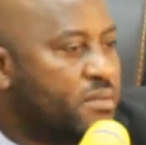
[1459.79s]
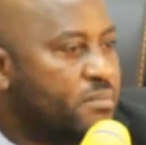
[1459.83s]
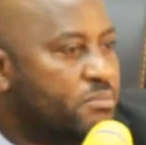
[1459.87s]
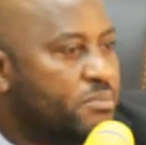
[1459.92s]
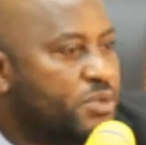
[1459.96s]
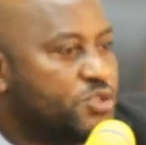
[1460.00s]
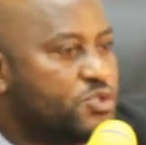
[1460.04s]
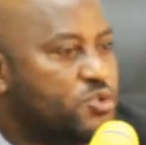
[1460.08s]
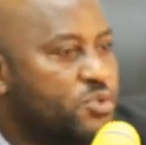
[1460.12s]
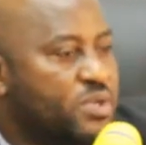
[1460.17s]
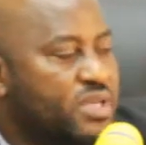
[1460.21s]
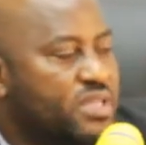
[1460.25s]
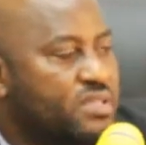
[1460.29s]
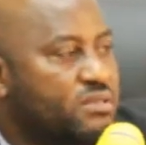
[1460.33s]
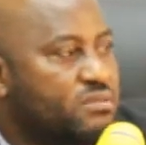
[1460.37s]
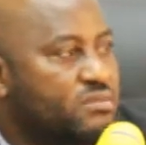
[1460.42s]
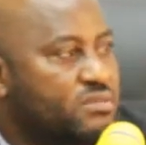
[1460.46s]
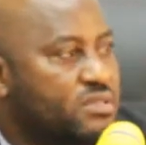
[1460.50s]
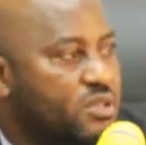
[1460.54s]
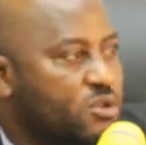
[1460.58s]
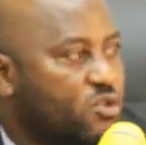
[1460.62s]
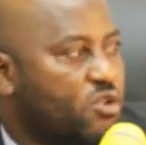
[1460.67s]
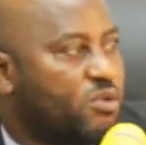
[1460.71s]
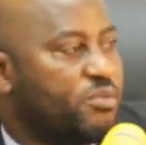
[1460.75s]

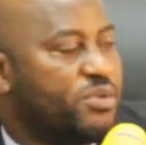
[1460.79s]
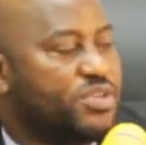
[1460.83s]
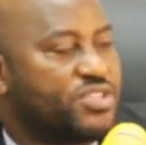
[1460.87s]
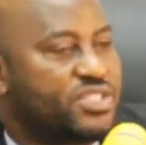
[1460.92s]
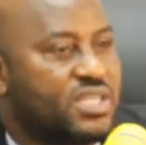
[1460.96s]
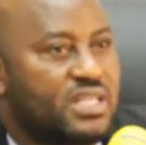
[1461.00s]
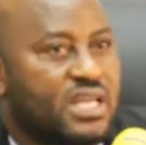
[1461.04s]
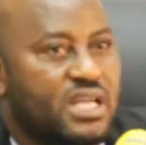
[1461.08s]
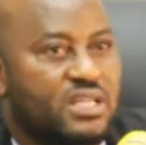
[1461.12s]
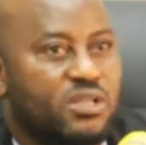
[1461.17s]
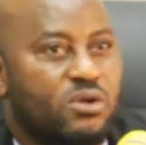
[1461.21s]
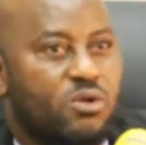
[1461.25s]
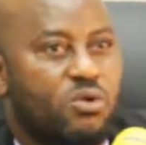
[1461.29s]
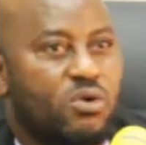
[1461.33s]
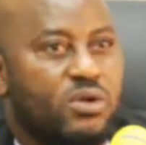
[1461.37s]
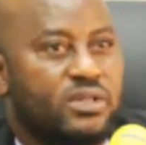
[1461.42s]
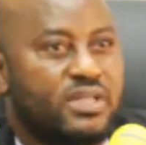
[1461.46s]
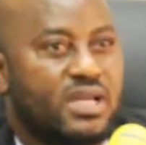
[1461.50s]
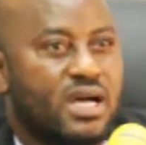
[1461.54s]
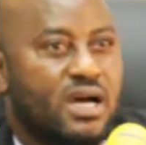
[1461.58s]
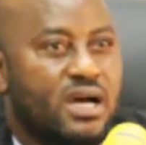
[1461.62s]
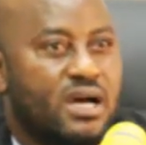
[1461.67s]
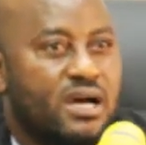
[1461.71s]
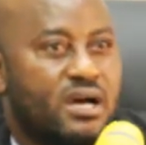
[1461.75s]
between the commission and
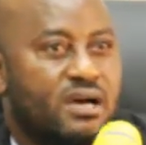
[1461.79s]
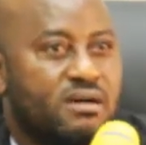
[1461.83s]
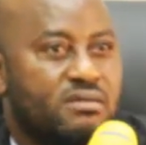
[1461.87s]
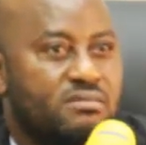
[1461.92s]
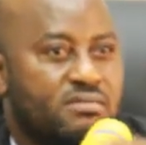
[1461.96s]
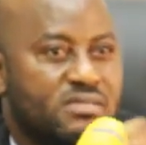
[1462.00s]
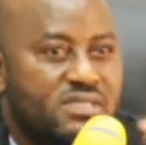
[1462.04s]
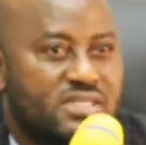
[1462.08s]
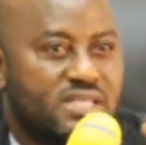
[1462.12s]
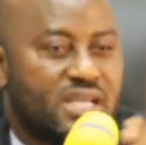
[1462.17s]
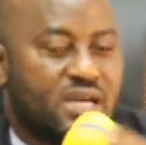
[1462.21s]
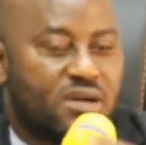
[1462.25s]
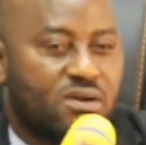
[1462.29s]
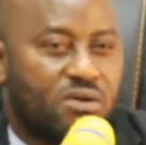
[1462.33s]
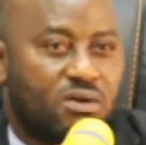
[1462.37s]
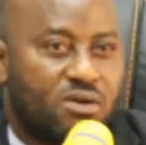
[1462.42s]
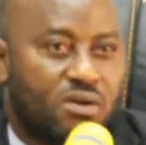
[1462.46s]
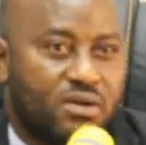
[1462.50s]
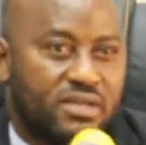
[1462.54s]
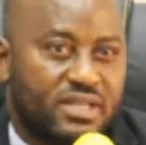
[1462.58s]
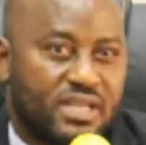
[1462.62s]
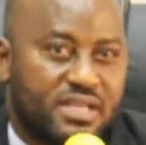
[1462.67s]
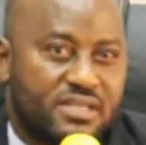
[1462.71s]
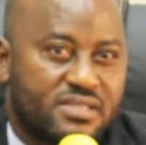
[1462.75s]
other
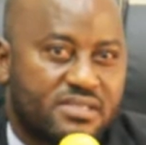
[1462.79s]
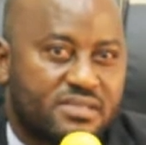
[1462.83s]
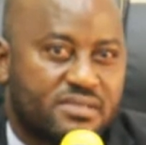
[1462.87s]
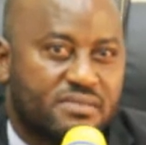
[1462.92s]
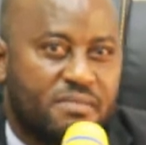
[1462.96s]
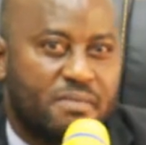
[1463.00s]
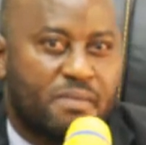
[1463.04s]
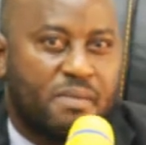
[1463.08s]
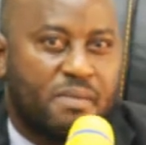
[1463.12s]
stakeholders.